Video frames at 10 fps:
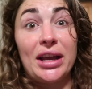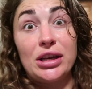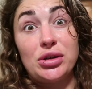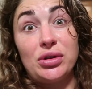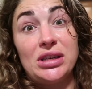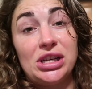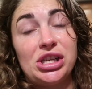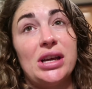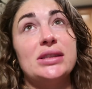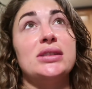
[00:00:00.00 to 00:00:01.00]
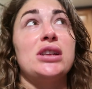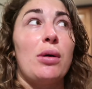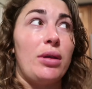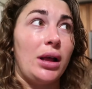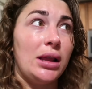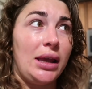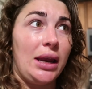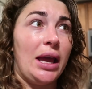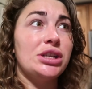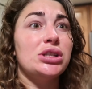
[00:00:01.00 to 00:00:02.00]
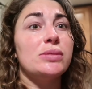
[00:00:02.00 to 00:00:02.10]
I can do the dishes and start with a clean kitchen